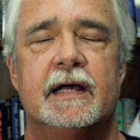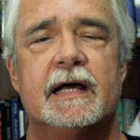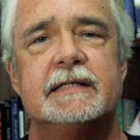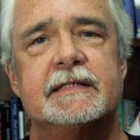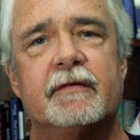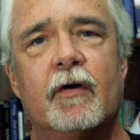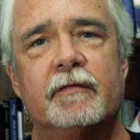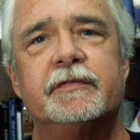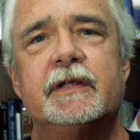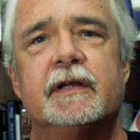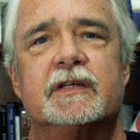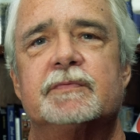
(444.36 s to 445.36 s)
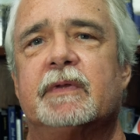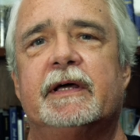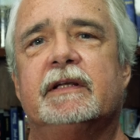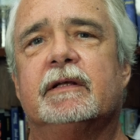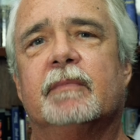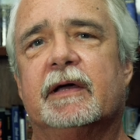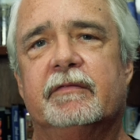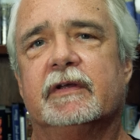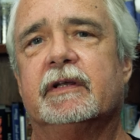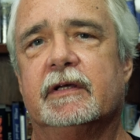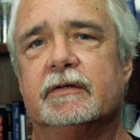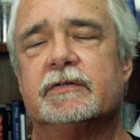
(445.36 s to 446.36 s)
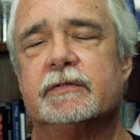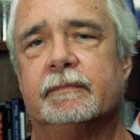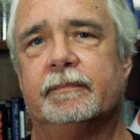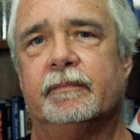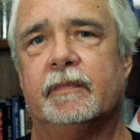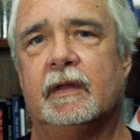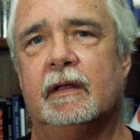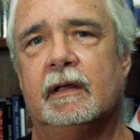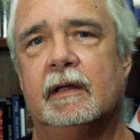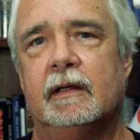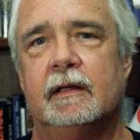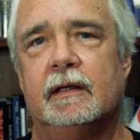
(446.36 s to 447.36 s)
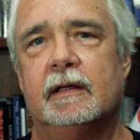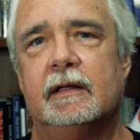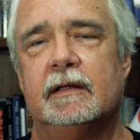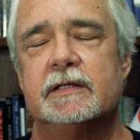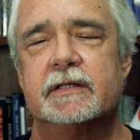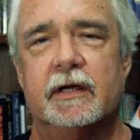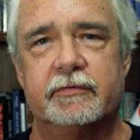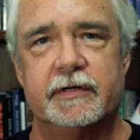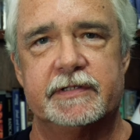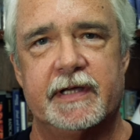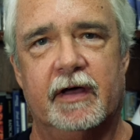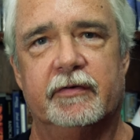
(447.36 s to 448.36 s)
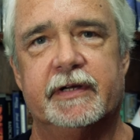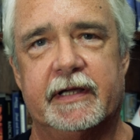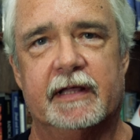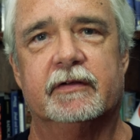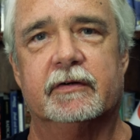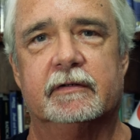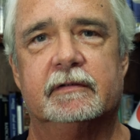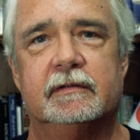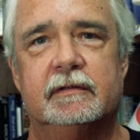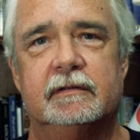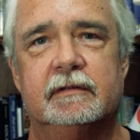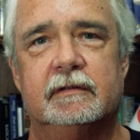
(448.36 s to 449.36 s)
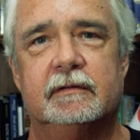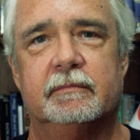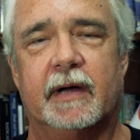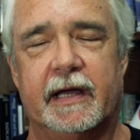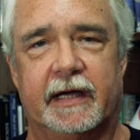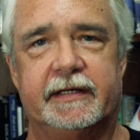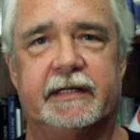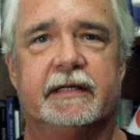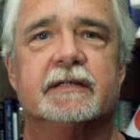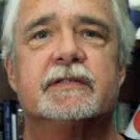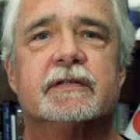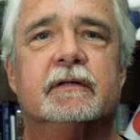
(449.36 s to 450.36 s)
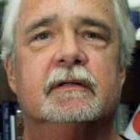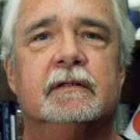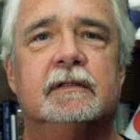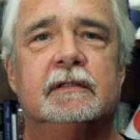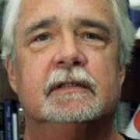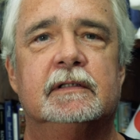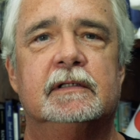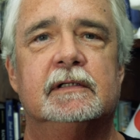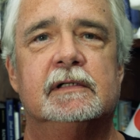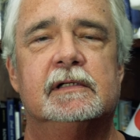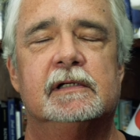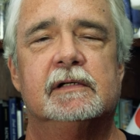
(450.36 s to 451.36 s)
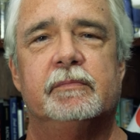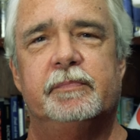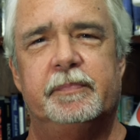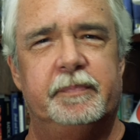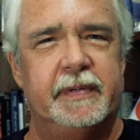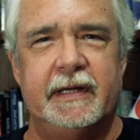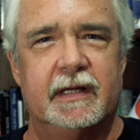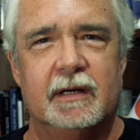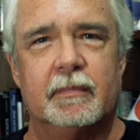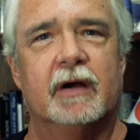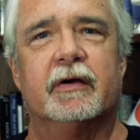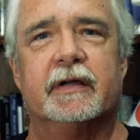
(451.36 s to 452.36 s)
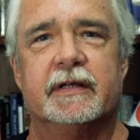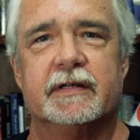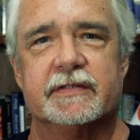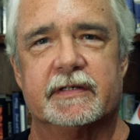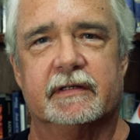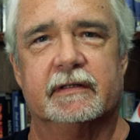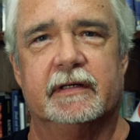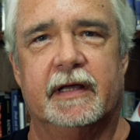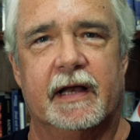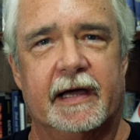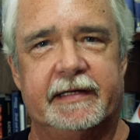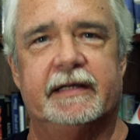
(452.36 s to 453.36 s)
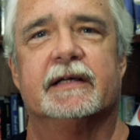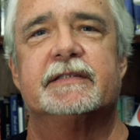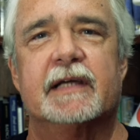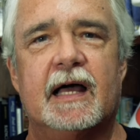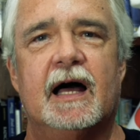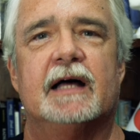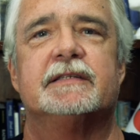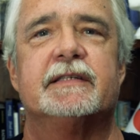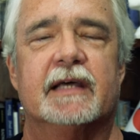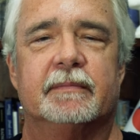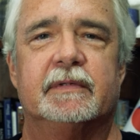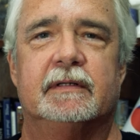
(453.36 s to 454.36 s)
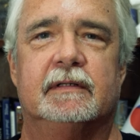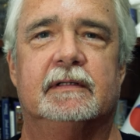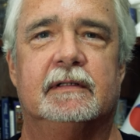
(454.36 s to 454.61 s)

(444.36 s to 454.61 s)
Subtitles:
As I've often explained in my videos, this country is held together by ideas. Being an American is an idea, it's a concept.